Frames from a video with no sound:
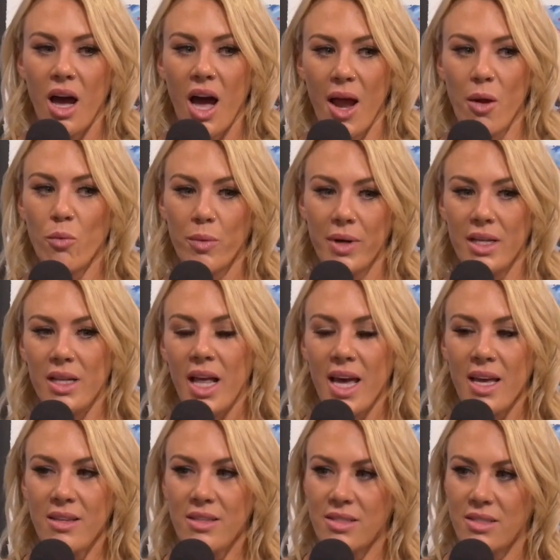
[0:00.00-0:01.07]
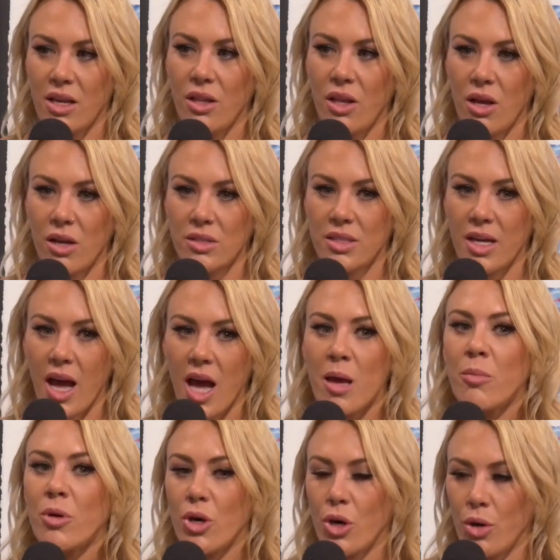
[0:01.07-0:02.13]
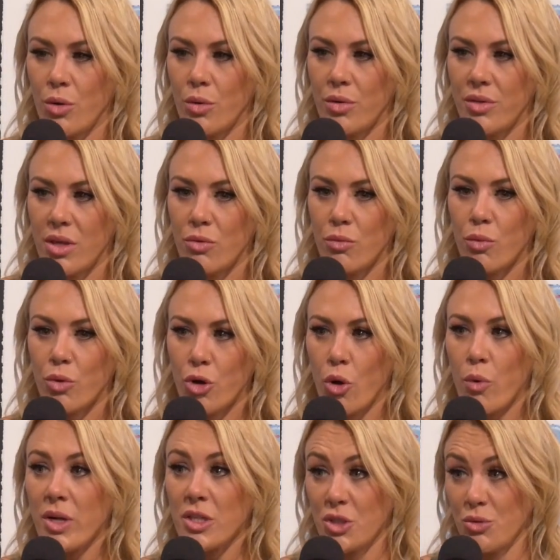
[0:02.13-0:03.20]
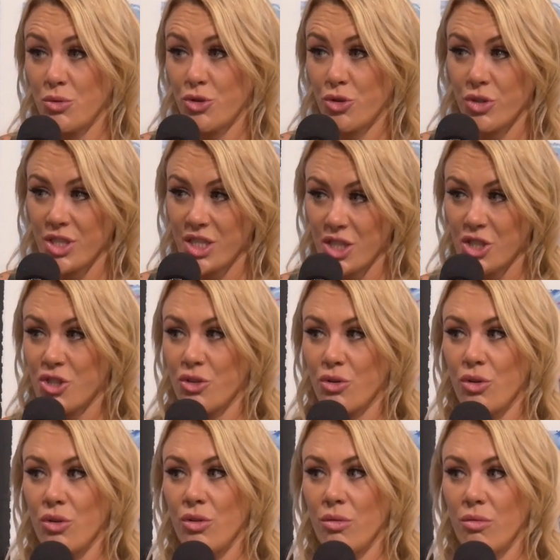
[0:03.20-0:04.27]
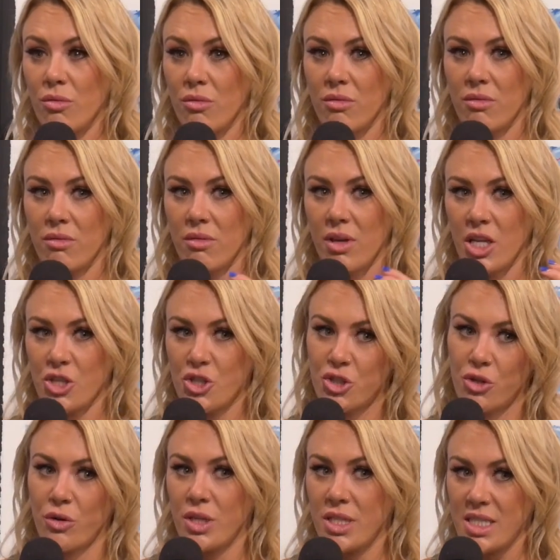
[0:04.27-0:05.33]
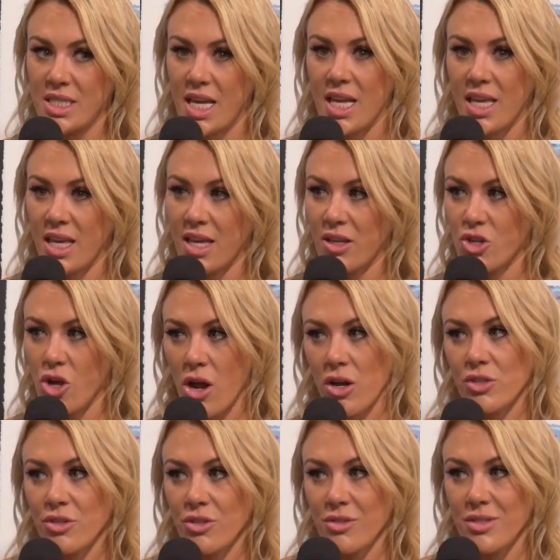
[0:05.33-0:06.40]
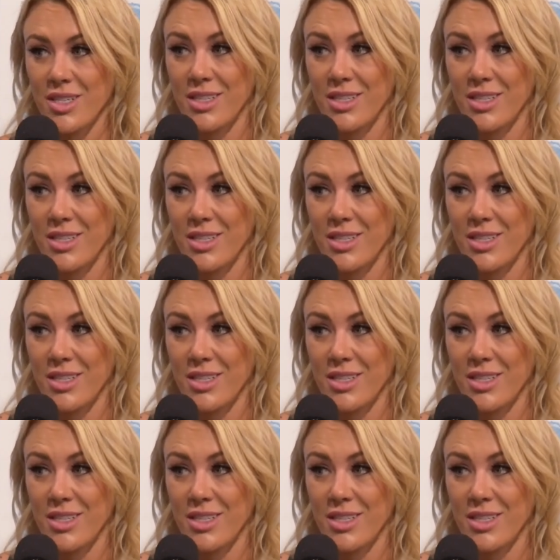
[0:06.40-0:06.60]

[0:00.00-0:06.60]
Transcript: I realized a long time ago that we're going to traditional insurance taking doctors